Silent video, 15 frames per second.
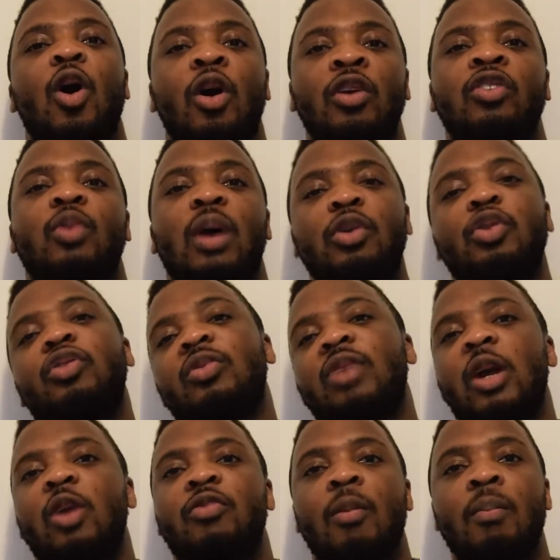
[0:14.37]
onto our YouTube
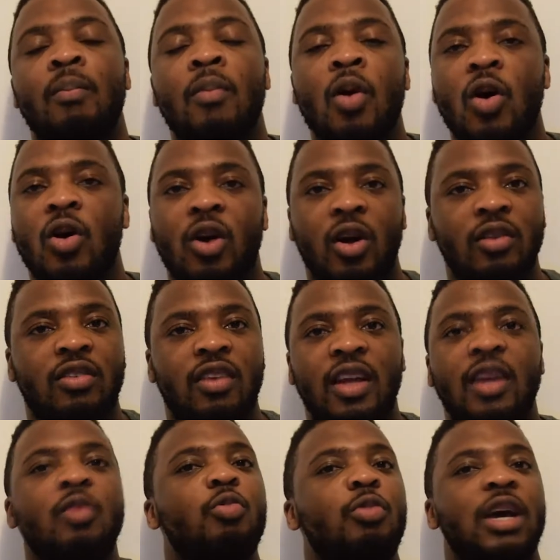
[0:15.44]
channel for more content.